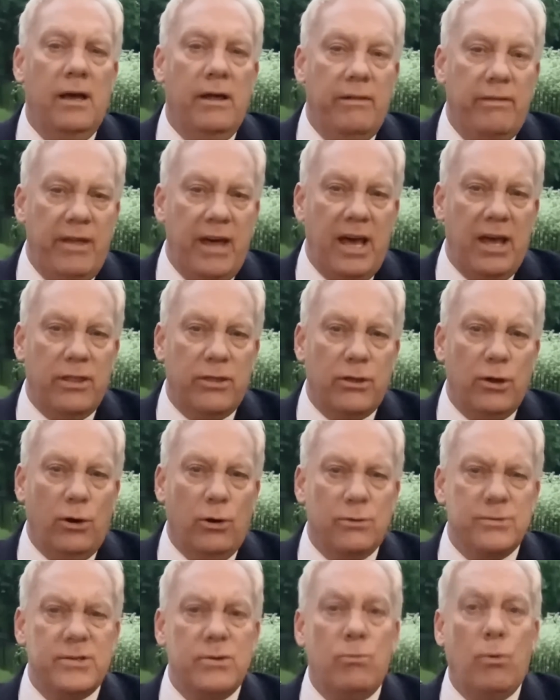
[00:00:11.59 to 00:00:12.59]
their
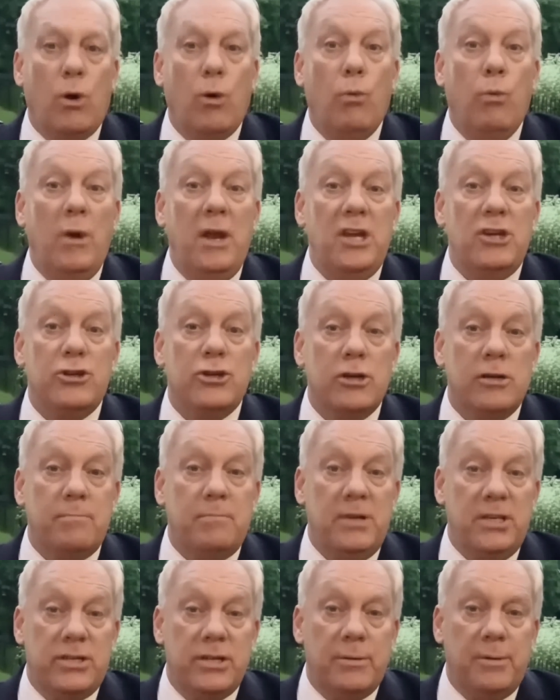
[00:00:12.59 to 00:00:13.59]
thoughts and what we should
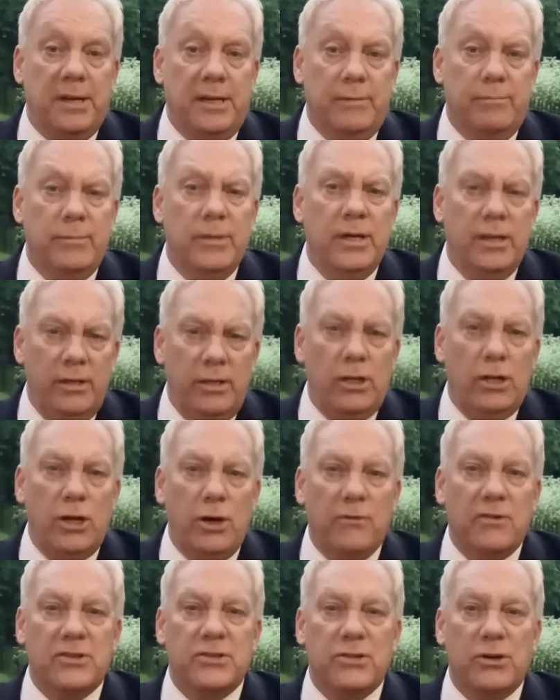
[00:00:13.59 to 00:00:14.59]
be doing. You
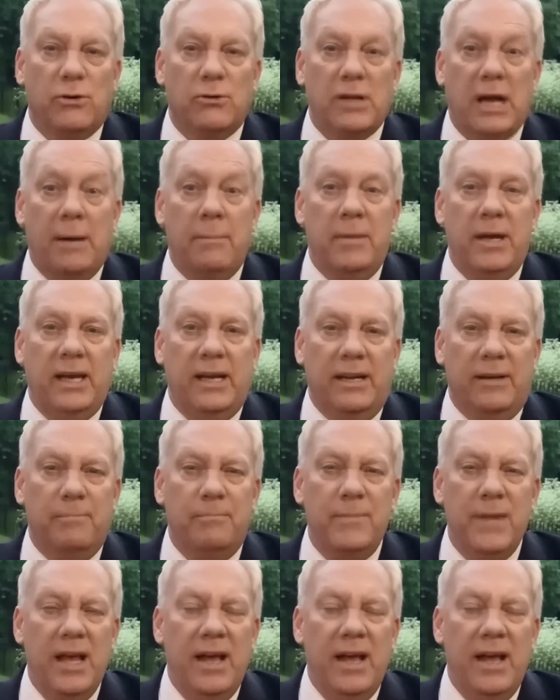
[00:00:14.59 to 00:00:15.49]
know the sort I mean.